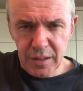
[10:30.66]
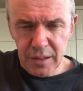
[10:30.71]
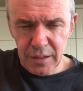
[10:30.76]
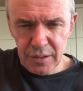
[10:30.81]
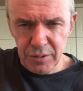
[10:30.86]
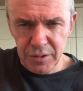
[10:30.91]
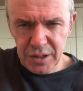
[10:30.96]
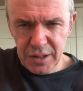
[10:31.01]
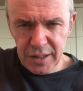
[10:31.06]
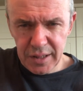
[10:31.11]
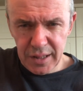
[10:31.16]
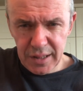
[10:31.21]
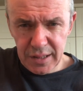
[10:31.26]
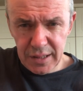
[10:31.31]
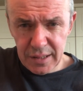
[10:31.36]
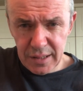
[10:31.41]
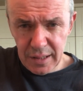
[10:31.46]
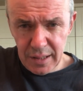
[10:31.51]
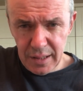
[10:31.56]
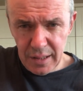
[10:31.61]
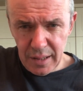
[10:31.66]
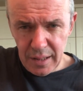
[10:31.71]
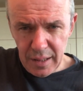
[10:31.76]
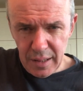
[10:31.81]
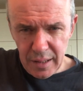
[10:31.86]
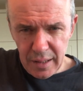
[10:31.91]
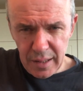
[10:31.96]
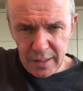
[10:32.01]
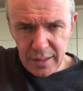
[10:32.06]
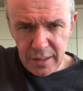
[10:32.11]
So G is
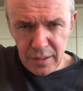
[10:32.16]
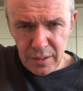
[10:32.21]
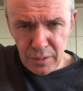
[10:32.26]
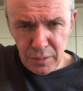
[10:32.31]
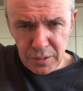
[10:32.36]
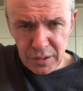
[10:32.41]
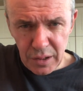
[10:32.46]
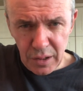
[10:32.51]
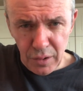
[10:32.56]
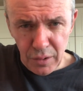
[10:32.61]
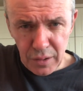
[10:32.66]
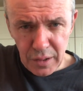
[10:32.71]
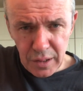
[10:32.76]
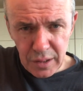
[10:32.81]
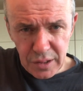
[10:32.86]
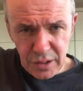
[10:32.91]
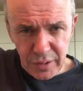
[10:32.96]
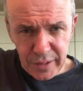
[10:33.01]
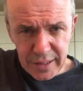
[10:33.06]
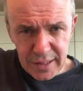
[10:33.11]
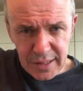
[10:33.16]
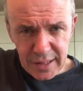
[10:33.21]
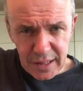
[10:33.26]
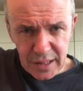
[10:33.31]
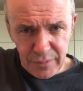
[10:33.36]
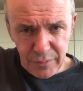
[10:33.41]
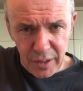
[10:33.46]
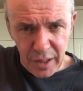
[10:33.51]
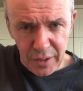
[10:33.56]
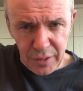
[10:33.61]
the note on string 6
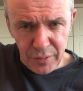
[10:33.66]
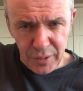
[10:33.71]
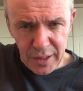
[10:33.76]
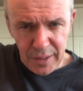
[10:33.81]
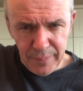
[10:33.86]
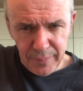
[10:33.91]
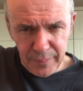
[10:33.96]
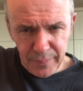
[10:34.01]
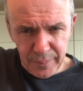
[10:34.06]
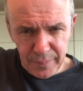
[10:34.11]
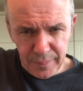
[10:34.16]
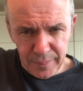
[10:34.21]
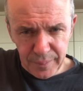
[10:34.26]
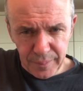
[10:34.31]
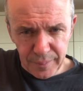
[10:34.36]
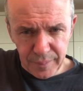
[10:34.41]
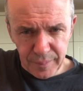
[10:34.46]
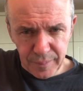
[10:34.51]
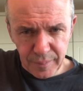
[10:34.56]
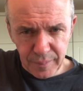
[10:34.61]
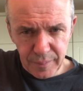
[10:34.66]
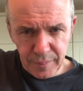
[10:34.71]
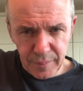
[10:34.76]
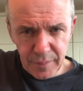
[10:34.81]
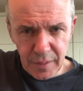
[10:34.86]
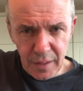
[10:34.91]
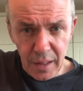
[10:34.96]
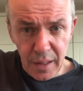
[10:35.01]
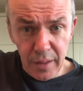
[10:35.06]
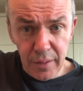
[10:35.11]
fret 3.
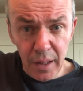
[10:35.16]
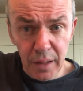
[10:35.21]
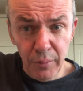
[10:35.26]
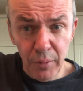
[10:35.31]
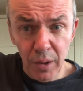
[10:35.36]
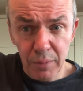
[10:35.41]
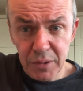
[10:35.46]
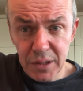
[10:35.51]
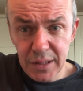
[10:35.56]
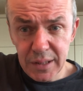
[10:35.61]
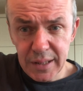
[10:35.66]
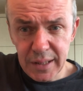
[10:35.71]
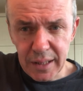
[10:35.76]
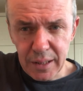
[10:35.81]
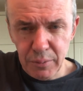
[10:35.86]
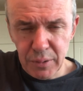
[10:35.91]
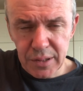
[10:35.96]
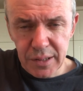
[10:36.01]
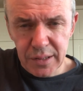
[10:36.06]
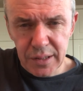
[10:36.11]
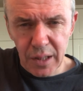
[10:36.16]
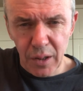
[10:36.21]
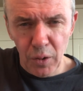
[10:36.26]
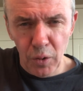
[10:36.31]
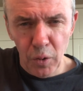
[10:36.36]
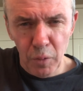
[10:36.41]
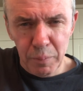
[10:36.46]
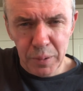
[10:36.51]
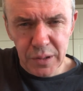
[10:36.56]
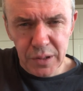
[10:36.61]
Then we've got to D, which is the
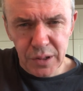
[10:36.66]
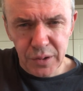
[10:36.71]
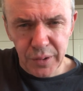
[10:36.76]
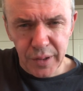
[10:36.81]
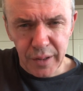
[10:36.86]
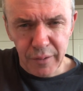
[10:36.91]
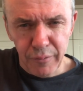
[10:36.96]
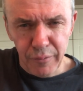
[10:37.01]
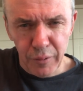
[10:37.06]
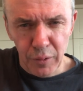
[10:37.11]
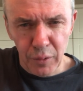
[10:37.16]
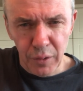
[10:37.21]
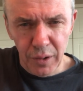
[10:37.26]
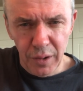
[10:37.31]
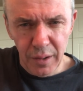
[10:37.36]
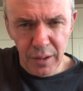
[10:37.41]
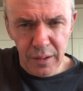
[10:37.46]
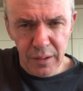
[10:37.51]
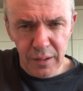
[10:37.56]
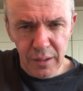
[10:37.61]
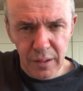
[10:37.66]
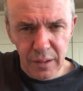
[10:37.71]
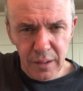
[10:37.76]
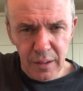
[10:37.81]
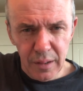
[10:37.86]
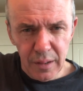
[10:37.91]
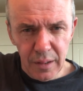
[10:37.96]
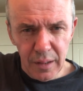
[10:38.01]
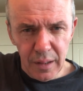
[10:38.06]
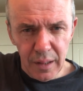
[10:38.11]
open string 4,
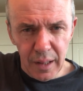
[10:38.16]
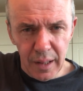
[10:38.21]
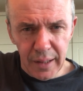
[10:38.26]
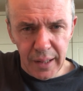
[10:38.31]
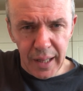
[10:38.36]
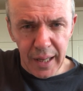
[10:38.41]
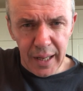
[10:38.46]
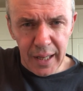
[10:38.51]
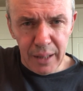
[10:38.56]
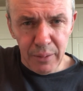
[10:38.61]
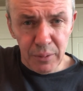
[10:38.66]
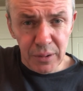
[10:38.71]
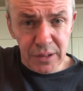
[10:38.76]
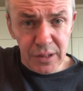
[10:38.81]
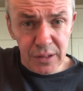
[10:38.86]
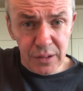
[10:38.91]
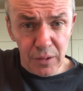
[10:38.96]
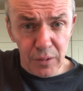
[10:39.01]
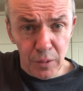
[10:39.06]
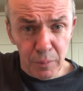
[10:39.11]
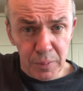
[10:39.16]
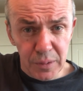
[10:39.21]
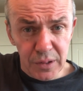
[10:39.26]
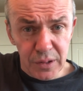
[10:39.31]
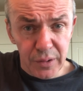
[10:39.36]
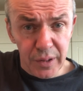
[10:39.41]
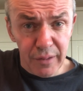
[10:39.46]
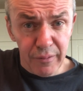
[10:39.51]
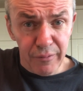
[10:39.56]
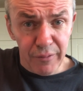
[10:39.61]
and A, which is open
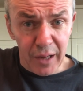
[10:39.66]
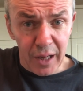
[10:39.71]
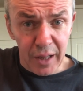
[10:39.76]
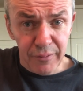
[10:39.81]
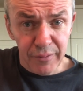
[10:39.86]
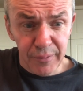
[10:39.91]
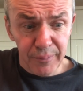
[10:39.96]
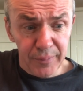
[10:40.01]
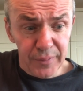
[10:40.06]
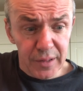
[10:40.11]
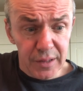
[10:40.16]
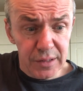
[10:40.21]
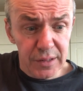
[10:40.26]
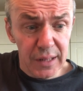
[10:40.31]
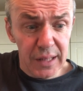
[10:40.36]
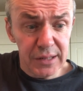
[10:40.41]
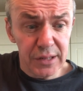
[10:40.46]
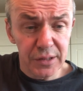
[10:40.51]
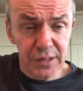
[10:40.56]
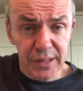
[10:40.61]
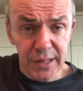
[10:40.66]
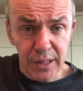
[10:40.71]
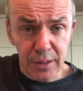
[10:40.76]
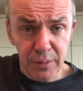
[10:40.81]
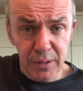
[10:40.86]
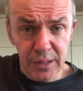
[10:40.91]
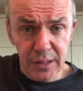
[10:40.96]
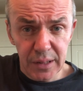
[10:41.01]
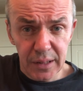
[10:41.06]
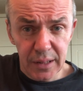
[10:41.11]
string 5. So that's our
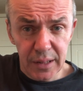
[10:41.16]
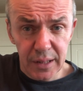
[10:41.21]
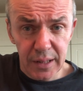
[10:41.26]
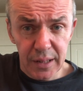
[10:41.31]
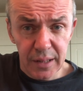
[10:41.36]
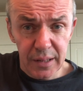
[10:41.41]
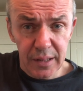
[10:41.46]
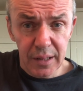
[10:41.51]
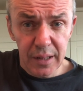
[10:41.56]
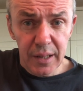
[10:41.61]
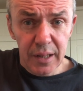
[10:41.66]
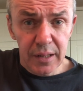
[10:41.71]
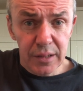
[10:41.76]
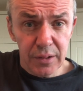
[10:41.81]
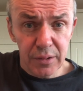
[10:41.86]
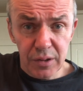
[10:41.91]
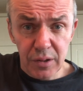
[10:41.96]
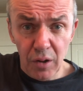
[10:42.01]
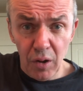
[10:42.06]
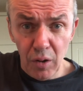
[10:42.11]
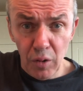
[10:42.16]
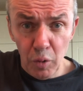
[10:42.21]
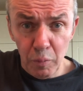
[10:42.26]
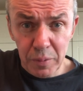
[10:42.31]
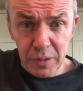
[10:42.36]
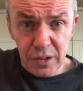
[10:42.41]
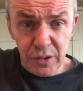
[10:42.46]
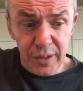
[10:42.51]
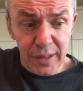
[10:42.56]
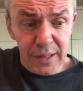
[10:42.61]
sequence. So it's all
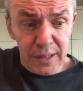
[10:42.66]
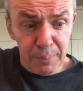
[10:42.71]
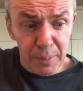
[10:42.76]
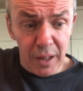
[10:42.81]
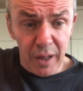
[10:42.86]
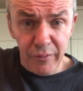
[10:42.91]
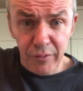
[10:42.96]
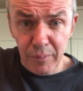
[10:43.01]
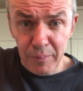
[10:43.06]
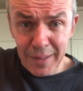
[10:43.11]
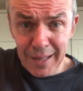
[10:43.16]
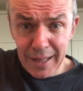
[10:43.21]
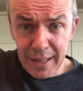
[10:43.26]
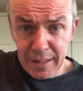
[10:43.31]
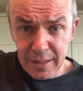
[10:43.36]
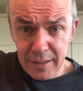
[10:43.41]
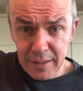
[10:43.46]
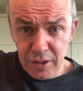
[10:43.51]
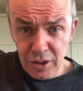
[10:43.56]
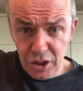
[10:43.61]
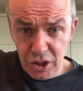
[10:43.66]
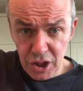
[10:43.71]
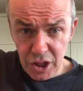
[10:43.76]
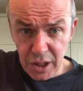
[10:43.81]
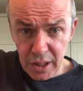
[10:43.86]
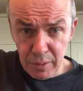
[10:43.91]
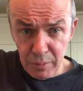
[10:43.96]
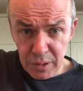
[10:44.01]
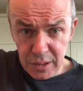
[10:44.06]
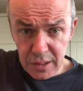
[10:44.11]
open strings apart from that
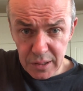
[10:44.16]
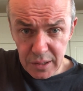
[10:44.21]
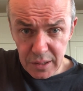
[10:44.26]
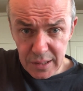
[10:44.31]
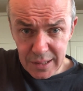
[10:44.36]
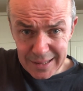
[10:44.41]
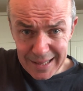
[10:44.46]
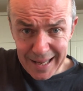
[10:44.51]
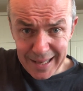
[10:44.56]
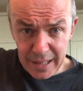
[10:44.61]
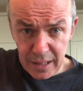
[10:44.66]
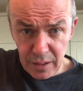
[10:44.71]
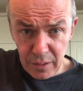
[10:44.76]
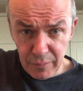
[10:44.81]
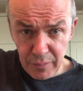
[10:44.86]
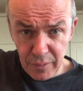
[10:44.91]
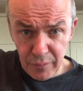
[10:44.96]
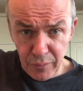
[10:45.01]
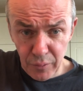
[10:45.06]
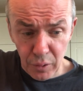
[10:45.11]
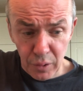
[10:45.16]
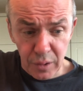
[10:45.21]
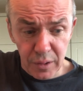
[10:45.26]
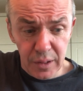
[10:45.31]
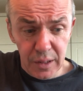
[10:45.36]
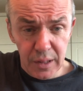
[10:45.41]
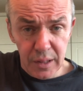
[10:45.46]
G, which is the second of the 4.